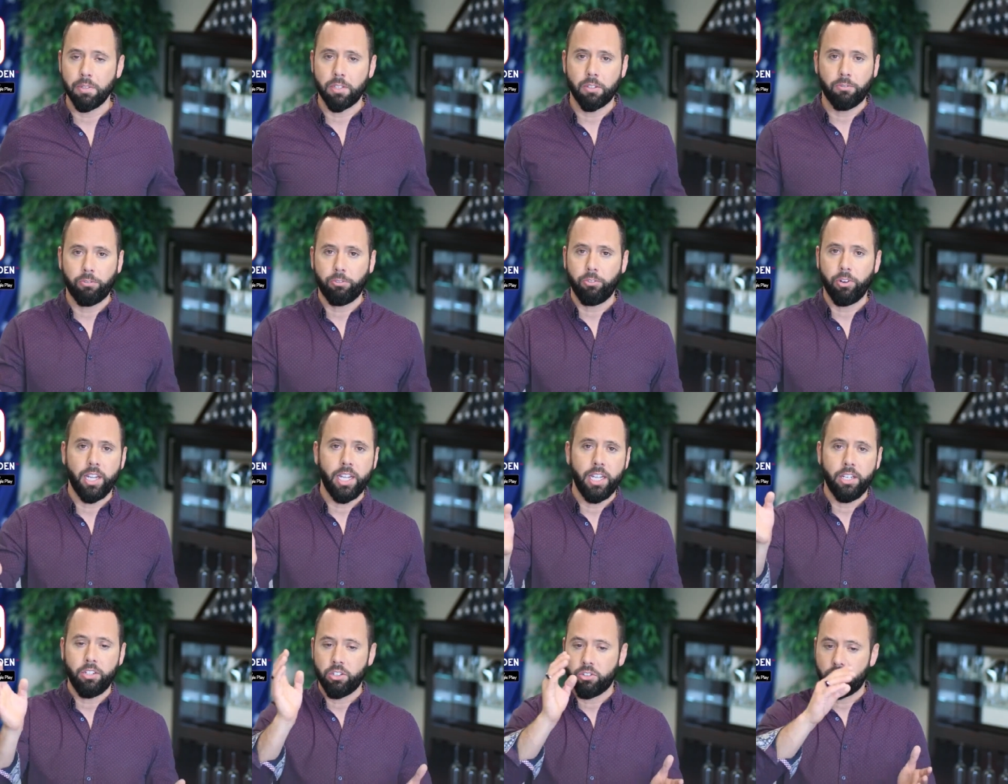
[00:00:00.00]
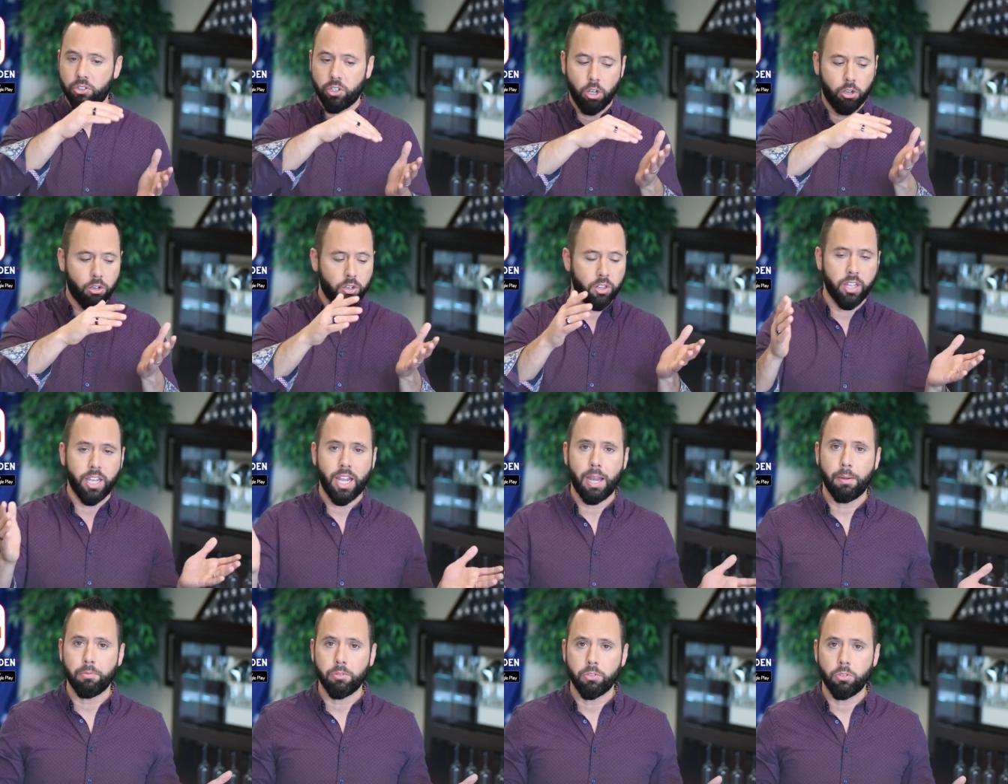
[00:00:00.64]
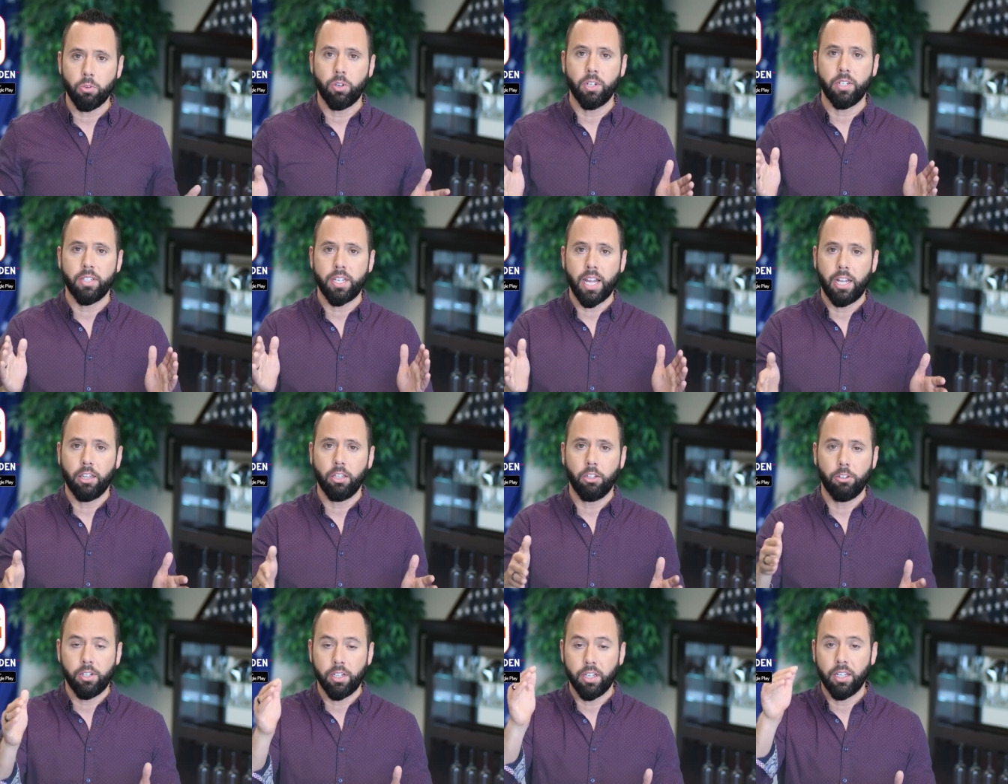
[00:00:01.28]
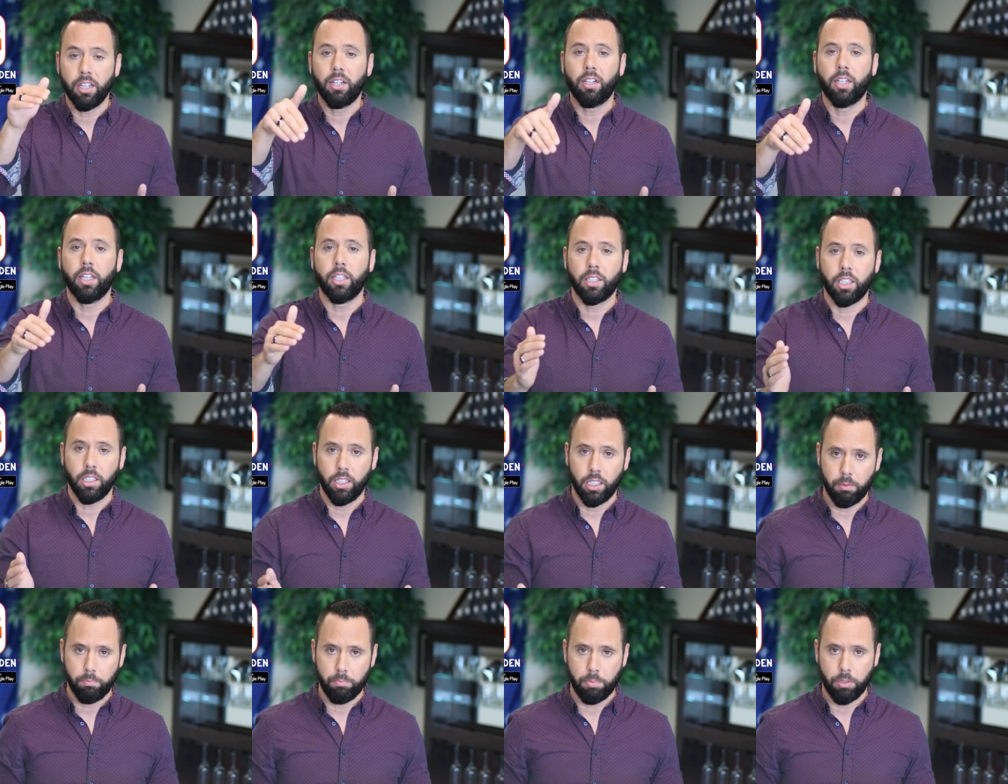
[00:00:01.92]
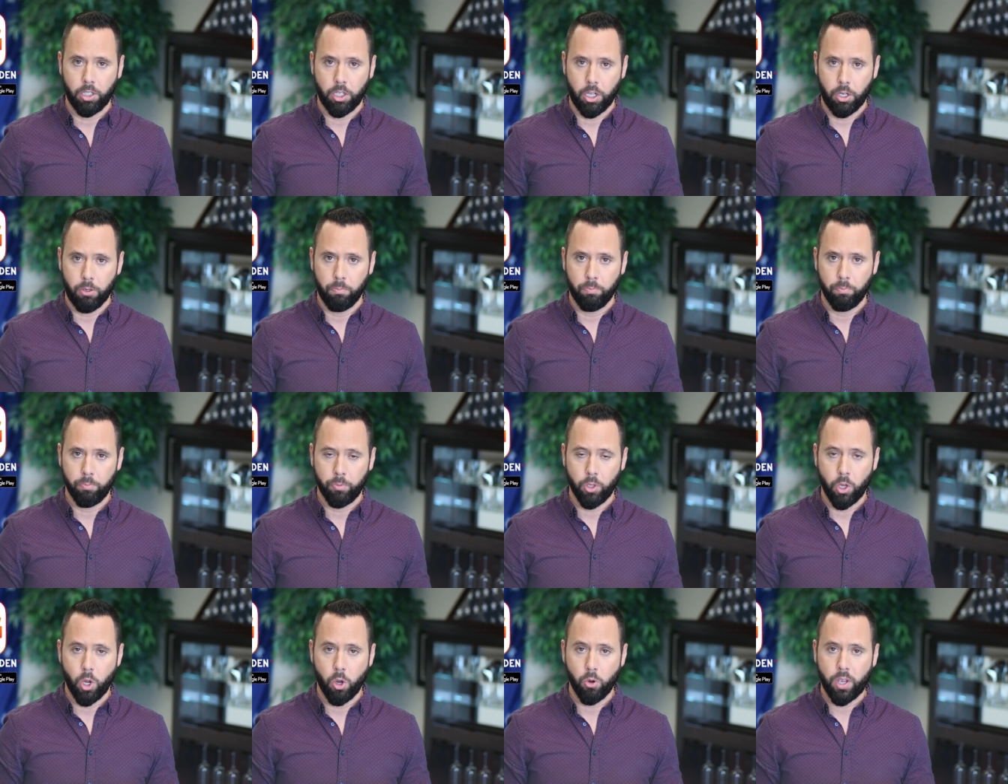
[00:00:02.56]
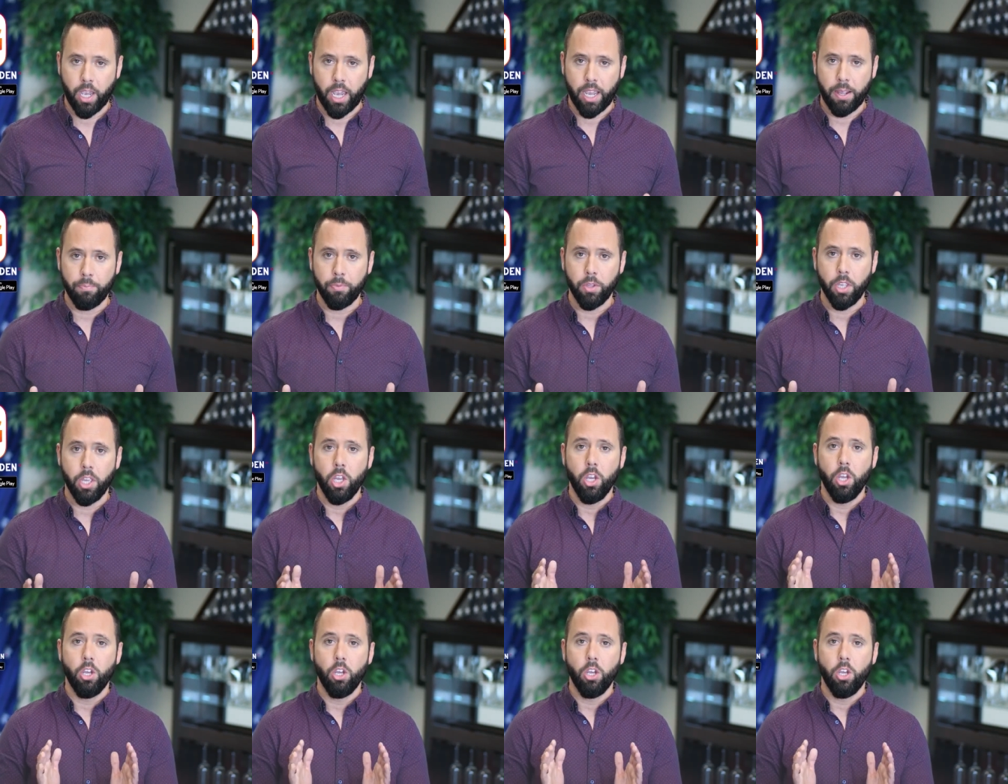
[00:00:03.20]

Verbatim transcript: It's free. Just go to the App Store and download it. Click the link below. Okay?